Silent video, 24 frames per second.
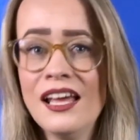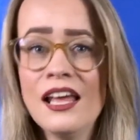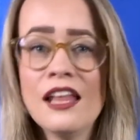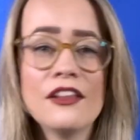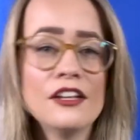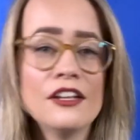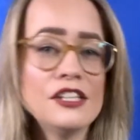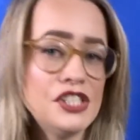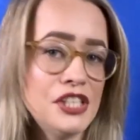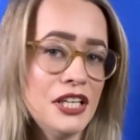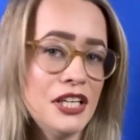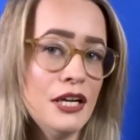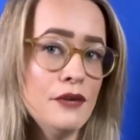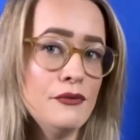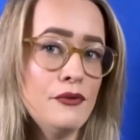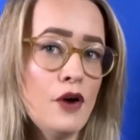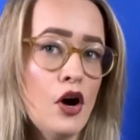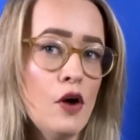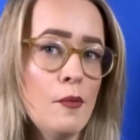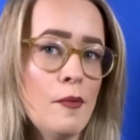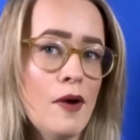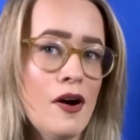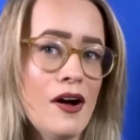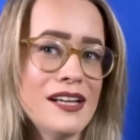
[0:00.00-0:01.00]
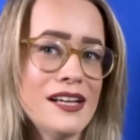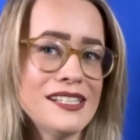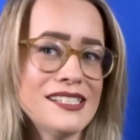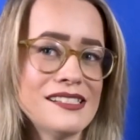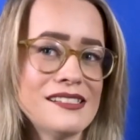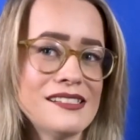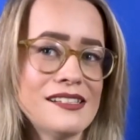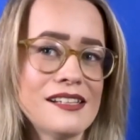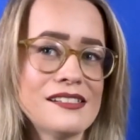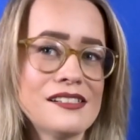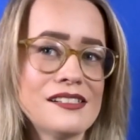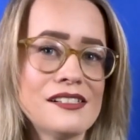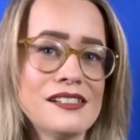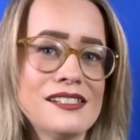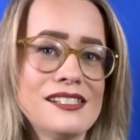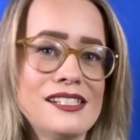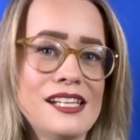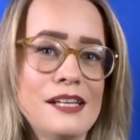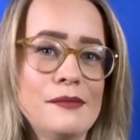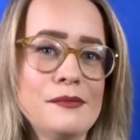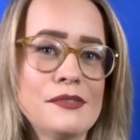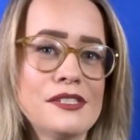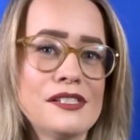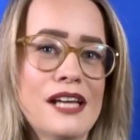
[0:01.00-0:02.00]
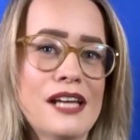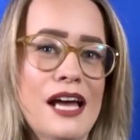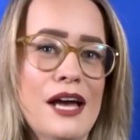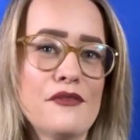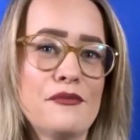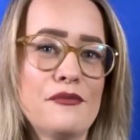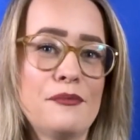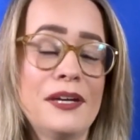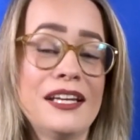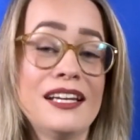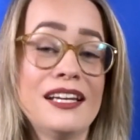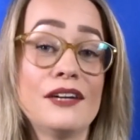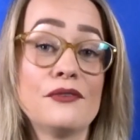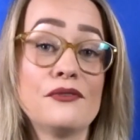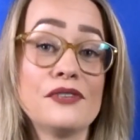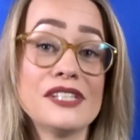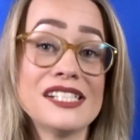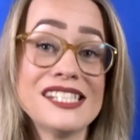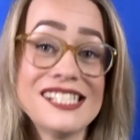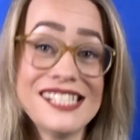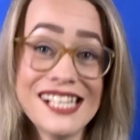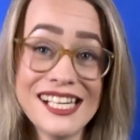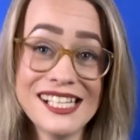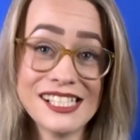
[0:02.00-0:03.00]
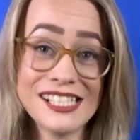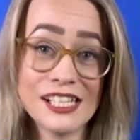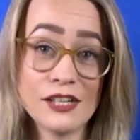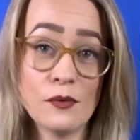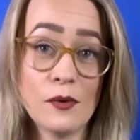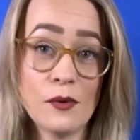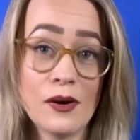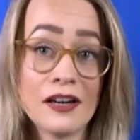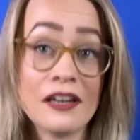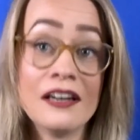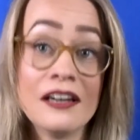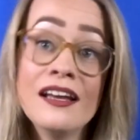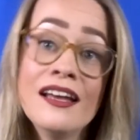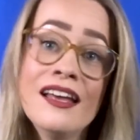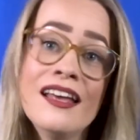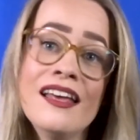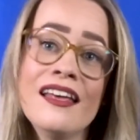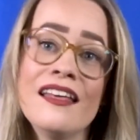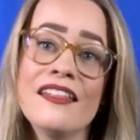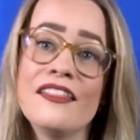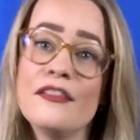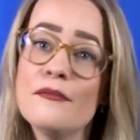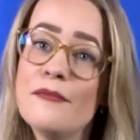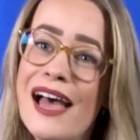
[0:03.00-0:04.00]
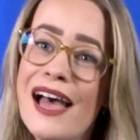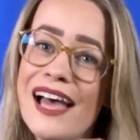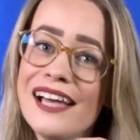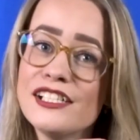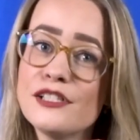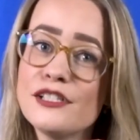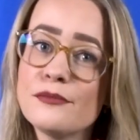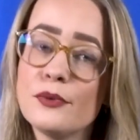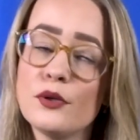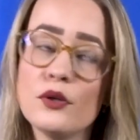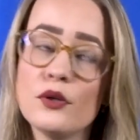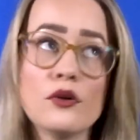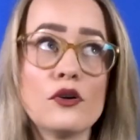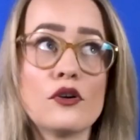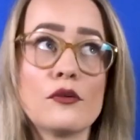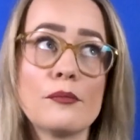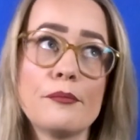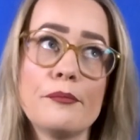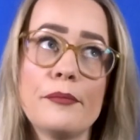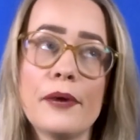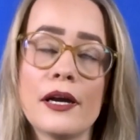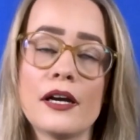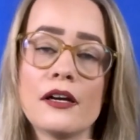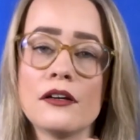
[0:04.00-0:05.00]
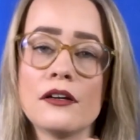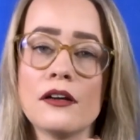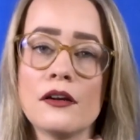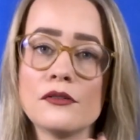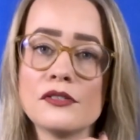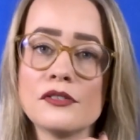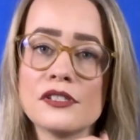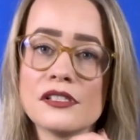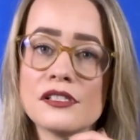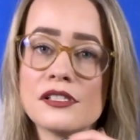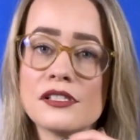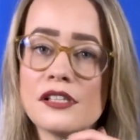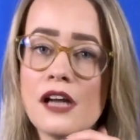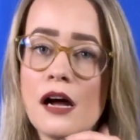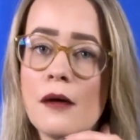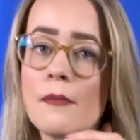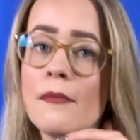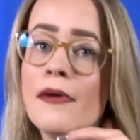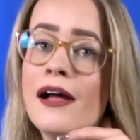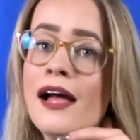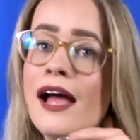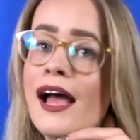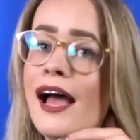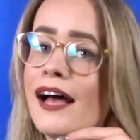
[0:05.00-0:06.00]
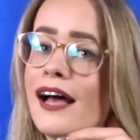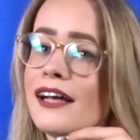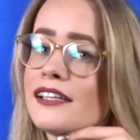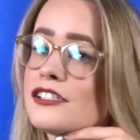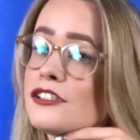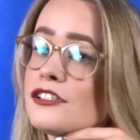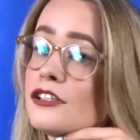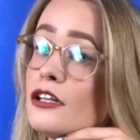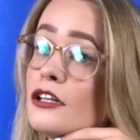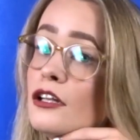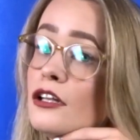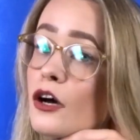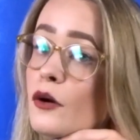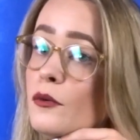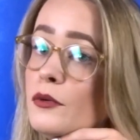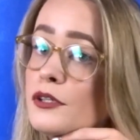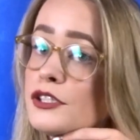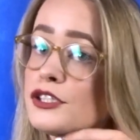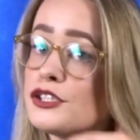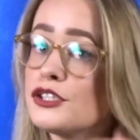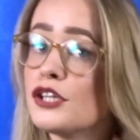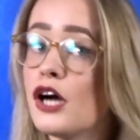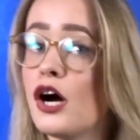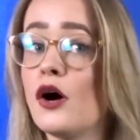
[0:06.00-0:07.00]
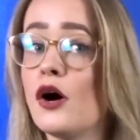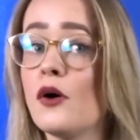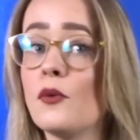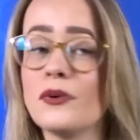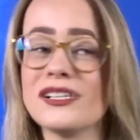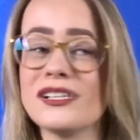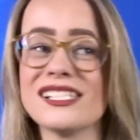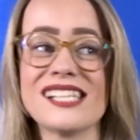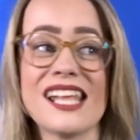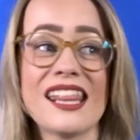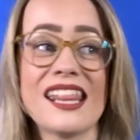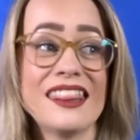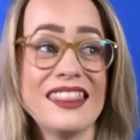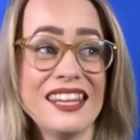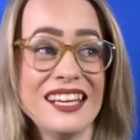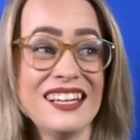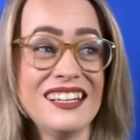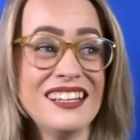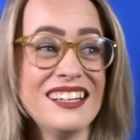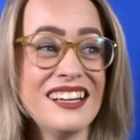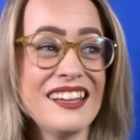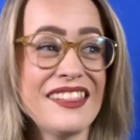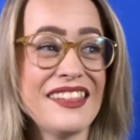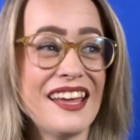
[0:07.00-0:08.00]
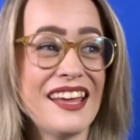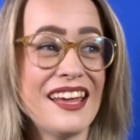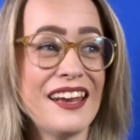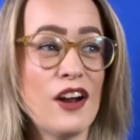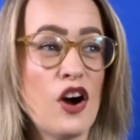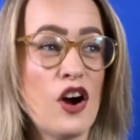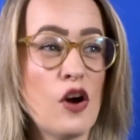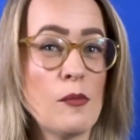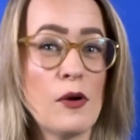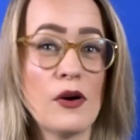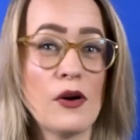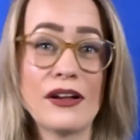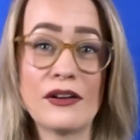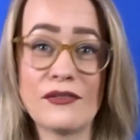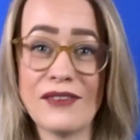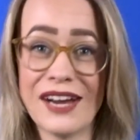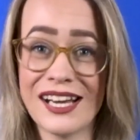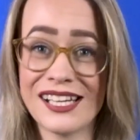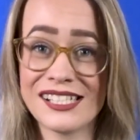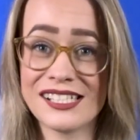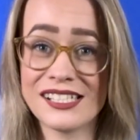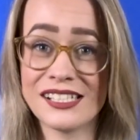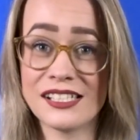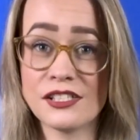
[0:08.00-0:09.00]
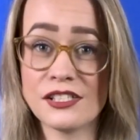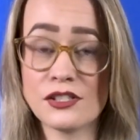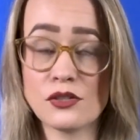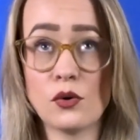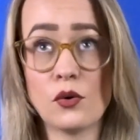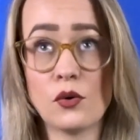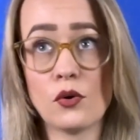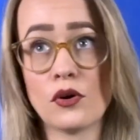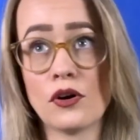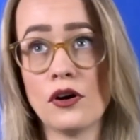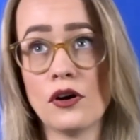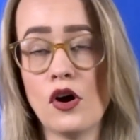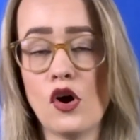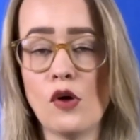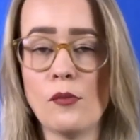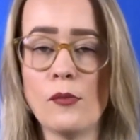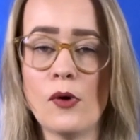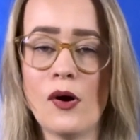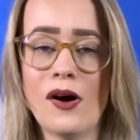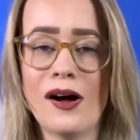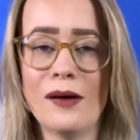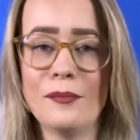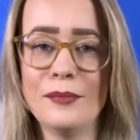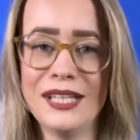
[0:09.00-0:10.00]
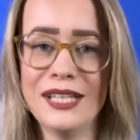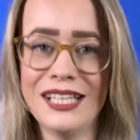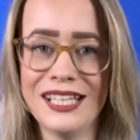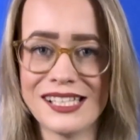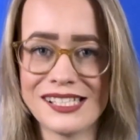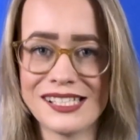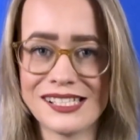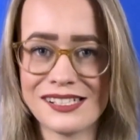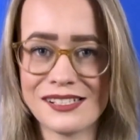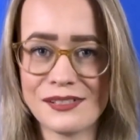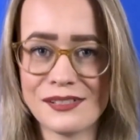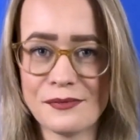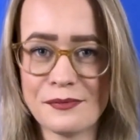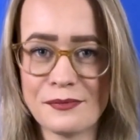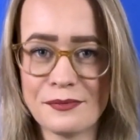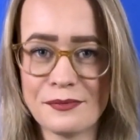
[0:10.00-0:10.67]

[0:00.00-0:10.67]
The chin of Homo antecessor seems to have been a receding one. The mandible, or better known to some as the lower jaw, was thinner than Homo erectus or Homo habilis.